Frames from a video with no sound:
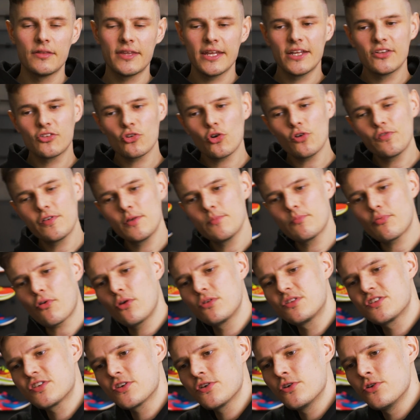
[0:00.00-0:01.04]
The Endorphin
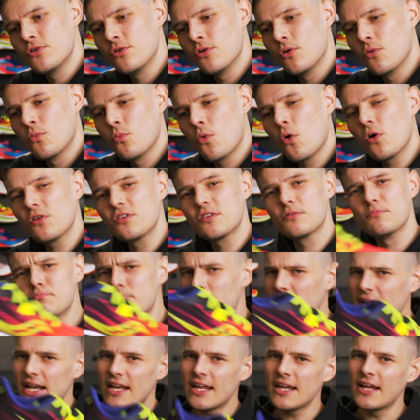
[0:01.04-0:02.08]
Pro 2 was
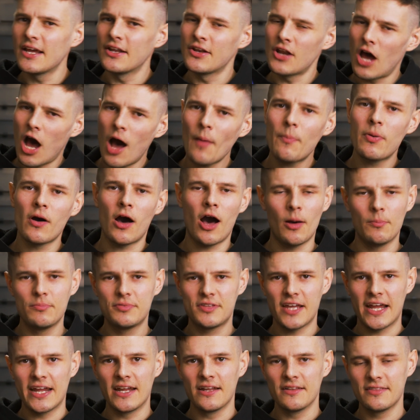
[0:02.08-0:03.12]
mainly an upper
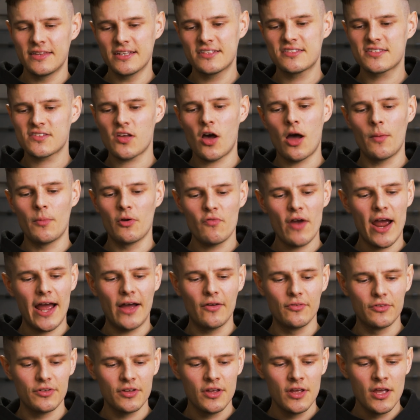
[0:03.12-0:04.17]
update this time
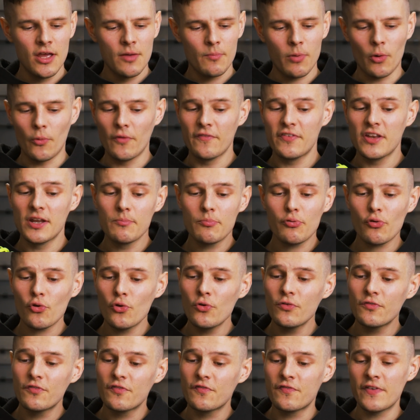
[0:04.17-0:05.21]
around, but with an
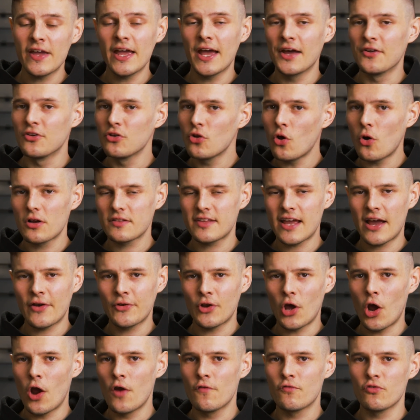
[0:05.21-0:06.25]
improved fit and
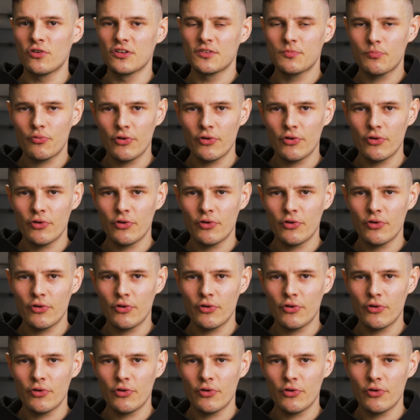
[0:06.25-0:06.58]
knockdown over its